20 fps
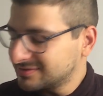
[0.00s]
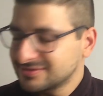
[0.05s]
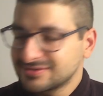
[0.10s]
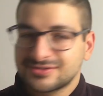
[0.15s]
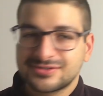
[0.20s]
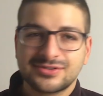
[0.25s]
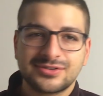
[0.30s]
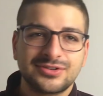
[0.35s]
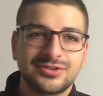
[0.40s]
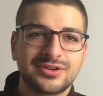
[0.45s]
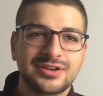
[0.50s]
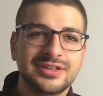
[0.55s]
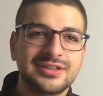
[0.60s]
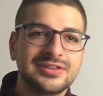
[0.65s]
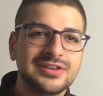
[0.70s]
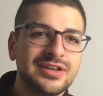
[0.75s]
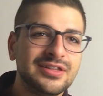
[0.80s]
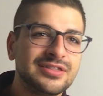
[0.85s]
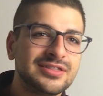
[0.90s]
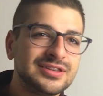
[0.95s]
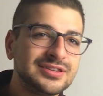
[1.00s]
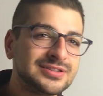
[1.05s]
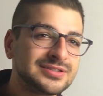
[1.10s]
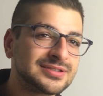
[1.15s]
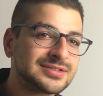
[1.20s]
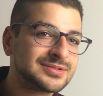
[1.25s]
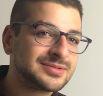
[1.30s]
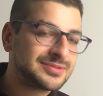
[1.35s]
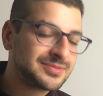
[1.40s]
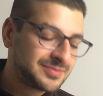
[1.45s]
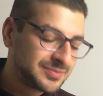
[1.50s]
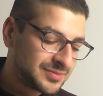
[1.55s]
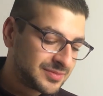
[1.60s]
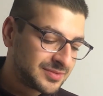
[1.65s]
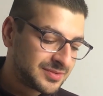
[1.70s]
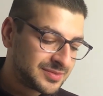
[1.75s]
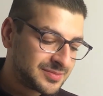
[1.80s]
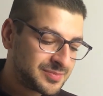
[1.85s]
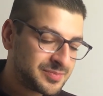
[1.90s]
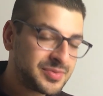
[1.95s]
So you can tell this
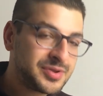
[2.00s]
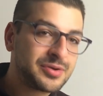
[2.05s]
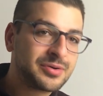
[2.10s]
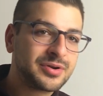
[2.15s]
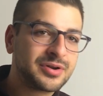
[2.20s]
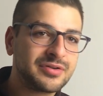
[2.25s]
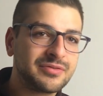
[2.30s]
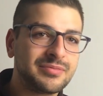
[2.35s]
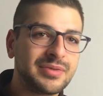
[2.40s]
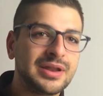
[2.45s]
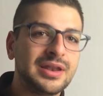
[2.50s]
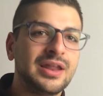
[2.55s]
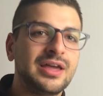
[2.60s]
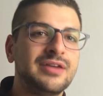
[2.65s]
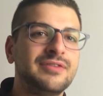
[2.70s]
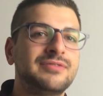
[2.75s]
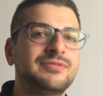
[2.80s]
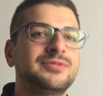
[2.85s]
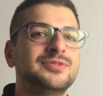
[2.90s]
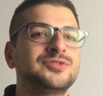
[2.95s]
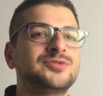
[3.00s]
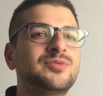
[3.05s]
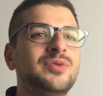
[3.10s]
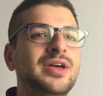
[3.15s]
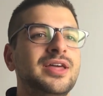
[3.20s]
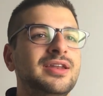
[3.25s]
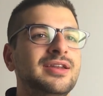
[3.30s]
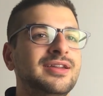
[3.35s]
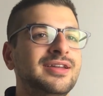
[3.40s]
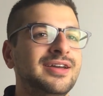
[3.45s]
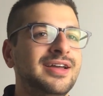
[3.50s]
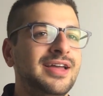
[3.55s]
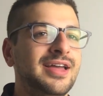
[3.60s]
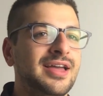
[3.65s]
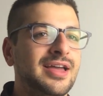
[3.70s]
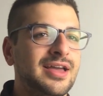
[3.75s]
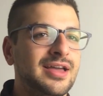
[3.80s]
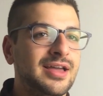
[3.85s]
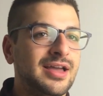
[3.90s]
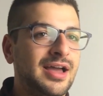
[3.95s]
period of my life was when
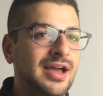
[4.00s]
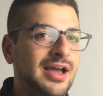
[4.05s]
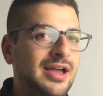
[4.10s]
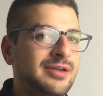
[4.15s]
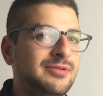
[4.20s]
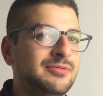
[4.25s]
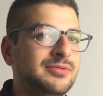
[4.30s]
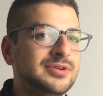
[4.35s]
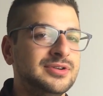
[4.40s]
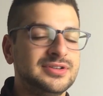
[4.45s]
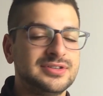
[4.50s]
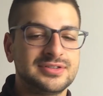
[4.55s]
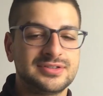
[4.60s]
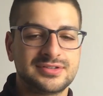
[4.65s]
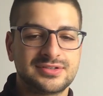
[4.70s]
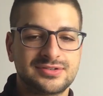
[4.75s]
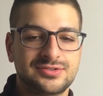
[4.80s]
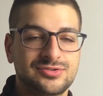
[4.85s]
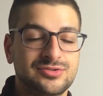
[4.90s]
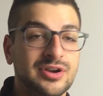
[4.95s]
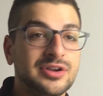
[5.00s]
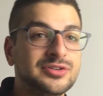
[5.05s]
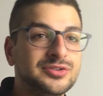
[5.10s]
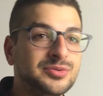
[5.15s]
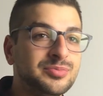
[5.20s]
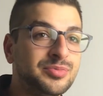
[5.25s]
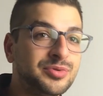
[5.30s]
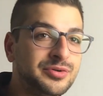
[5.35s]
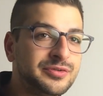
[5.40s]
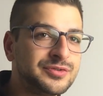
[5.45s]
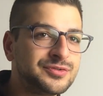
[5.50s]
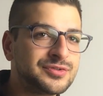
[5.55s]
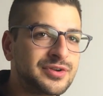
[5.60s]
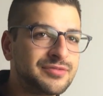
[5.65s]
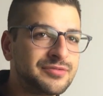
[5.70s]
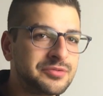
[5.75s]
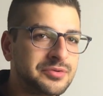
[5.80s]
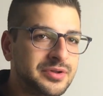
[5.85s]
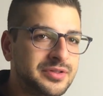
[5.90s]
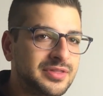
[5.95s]
I was trying to prove to
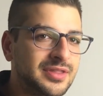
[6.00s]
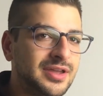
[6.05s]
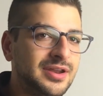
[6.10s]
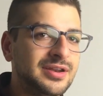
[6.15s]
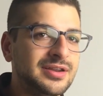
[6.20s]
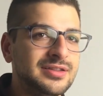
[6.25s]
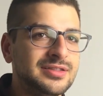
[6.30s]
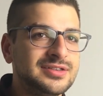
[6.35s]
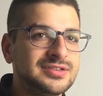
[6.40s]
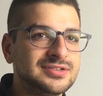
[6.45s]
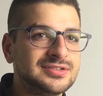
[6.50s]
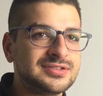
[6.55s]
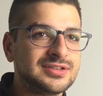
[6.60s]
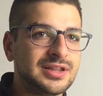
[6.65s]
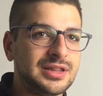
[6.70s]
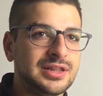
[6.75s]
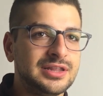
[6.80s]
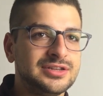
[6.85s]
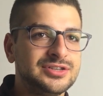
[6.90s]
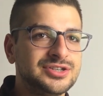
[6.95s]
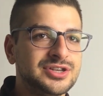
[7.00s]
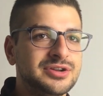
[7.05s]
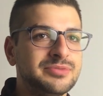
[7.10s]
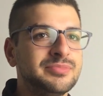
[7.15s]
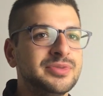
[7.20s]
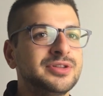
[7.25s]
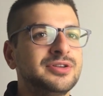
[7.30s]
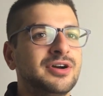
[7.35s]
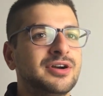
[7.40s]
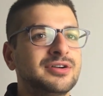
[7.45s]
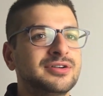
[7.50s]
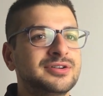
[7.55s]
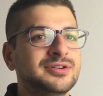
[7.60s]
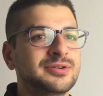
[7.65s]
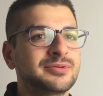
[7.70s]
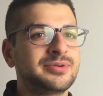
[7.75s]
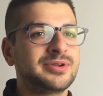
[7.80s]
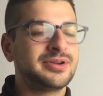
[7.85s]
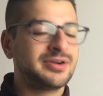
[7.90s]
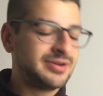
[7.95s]
everyone that this is a legitimate art
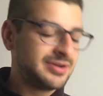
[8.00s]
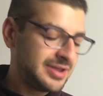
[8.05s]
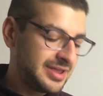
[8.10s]
career,